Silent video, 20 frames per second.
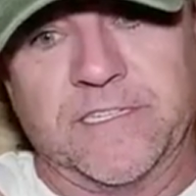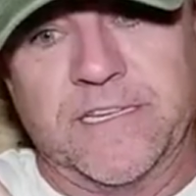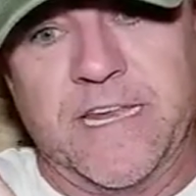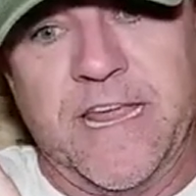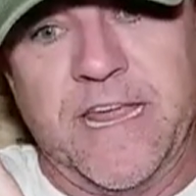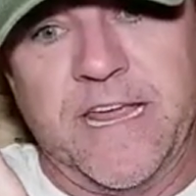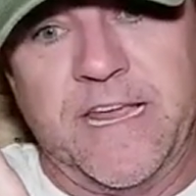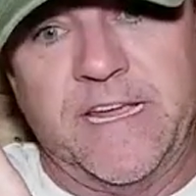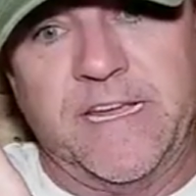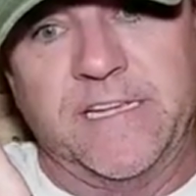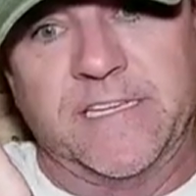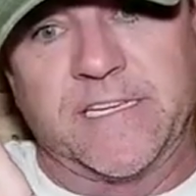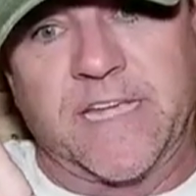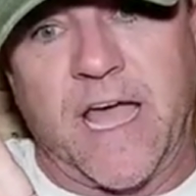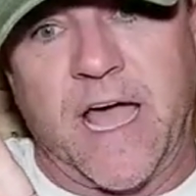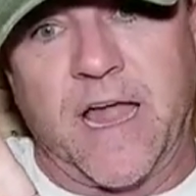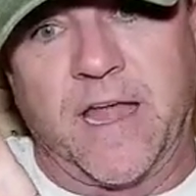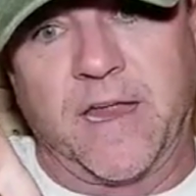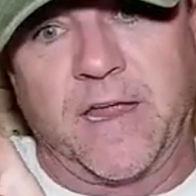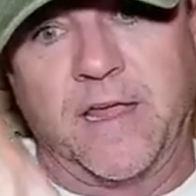knees
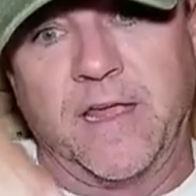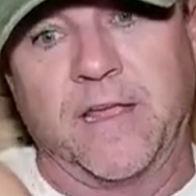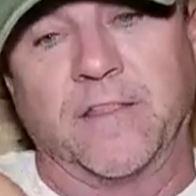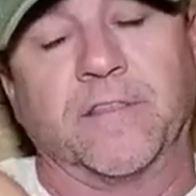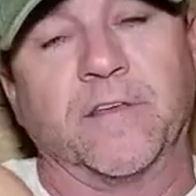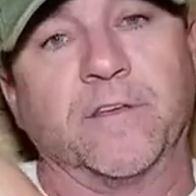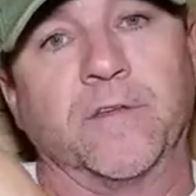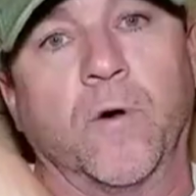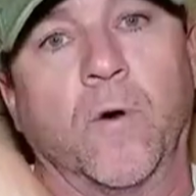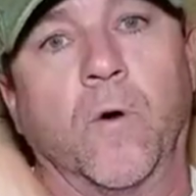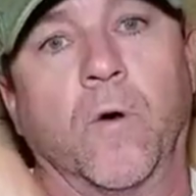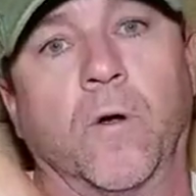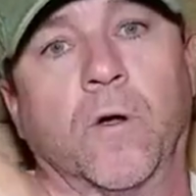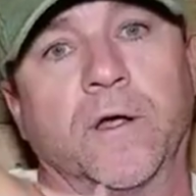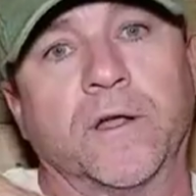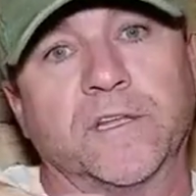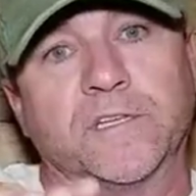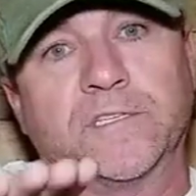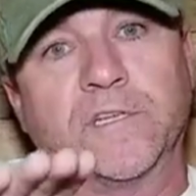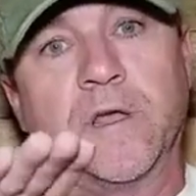kind of hit the door,
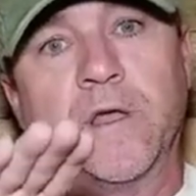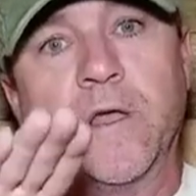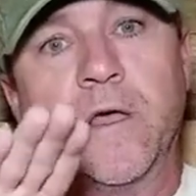and his